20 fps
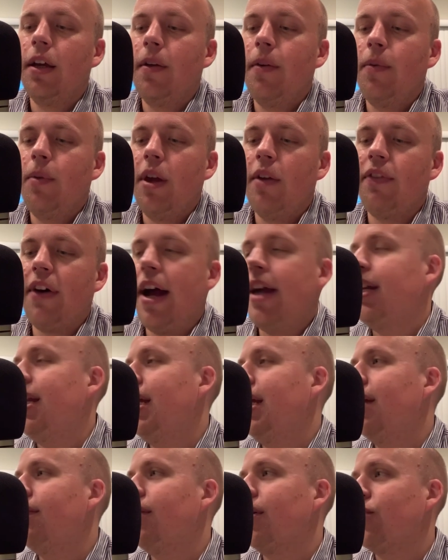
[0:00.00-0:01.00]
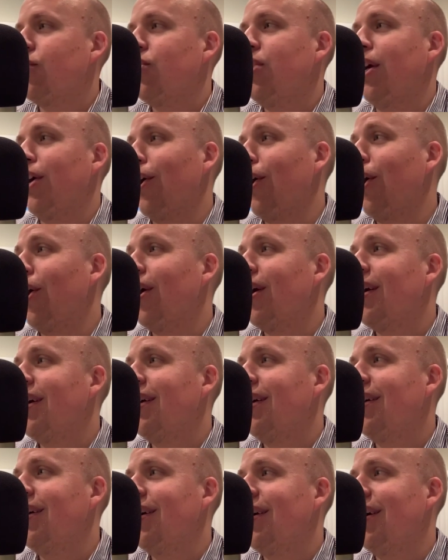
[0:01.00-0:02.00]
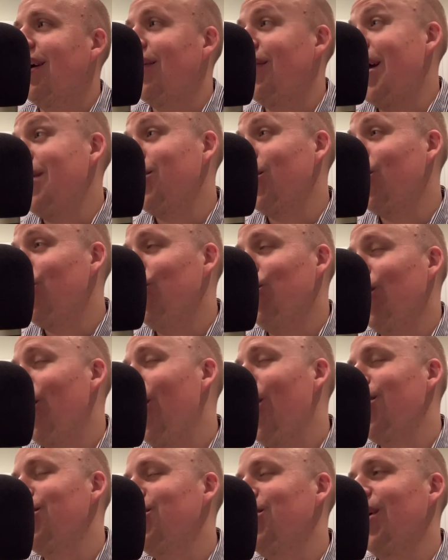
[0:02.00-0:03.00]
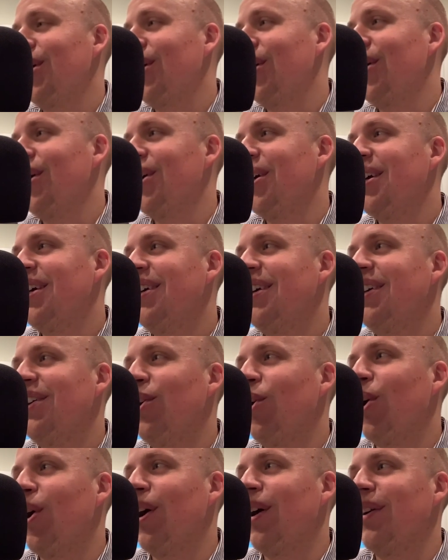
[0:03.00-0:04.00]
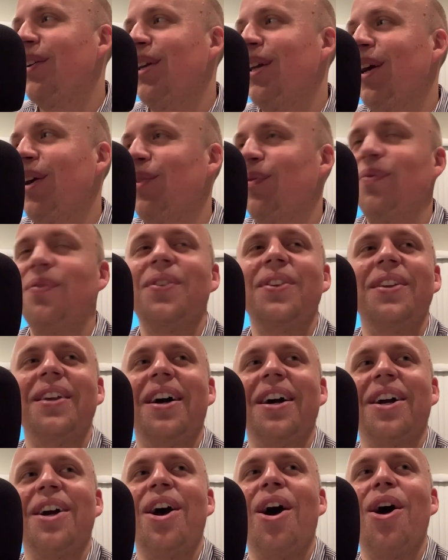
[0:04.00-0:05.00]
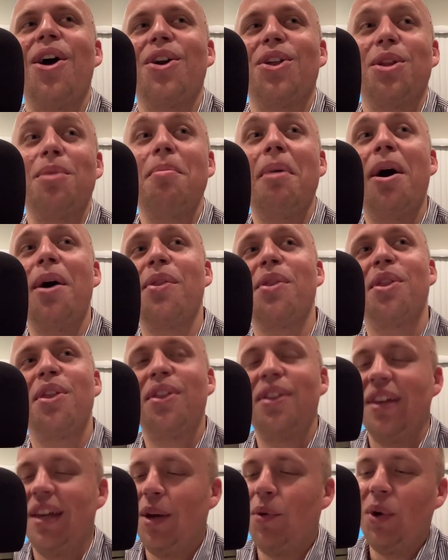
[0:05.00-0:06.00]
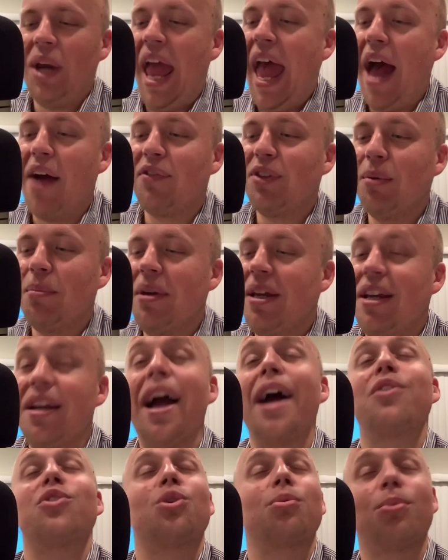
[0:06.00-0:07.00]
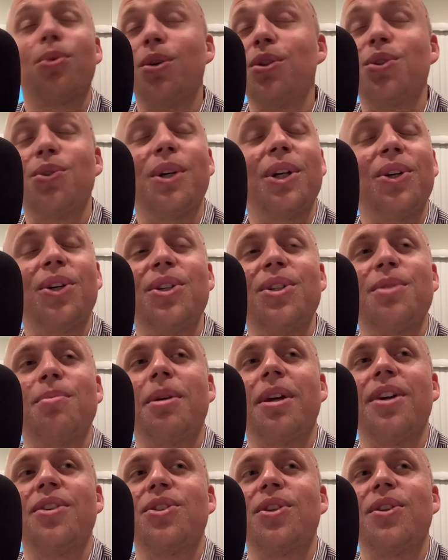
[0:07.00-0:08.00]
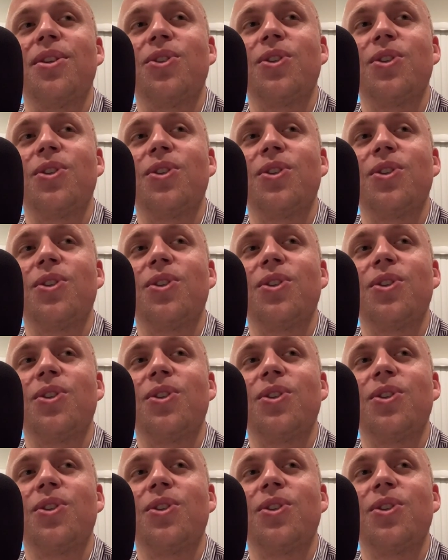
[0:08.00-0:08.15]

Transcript: if I had to give a sticker, of that's a cool card sticker, or you know, a card of the month, it would have to be Natural Born Thrillers yeah. because of this